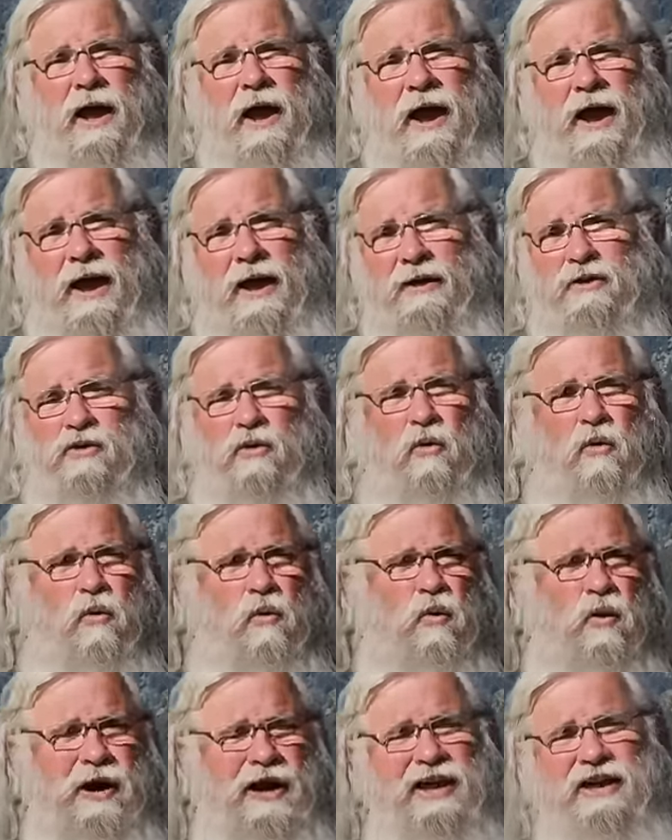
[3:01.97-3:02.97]
And
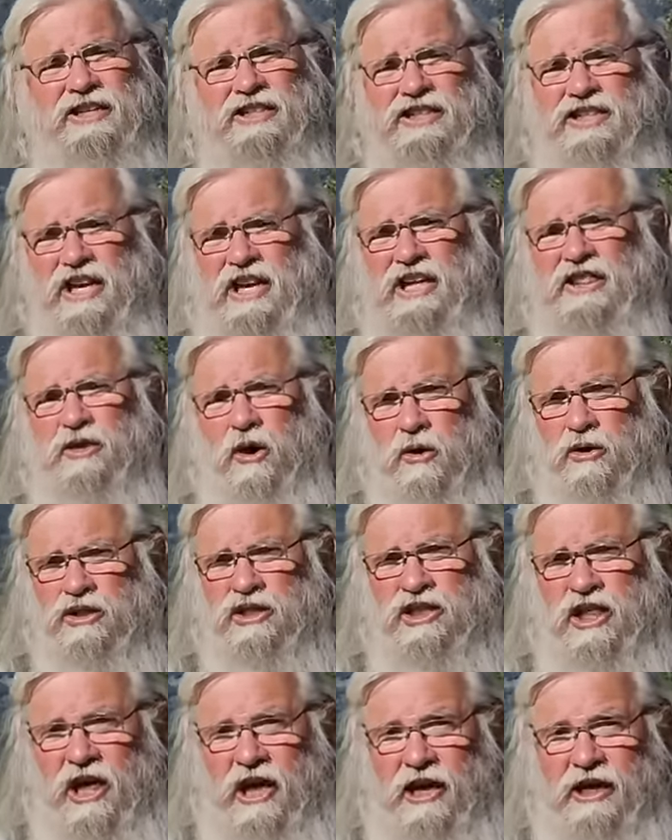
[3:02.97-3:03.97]
we see those
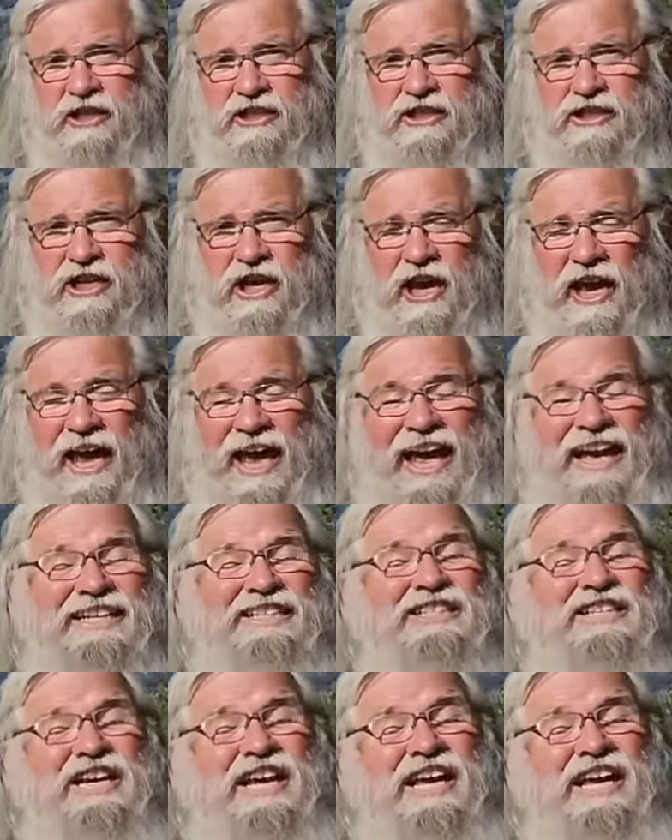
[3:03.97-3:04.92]
things as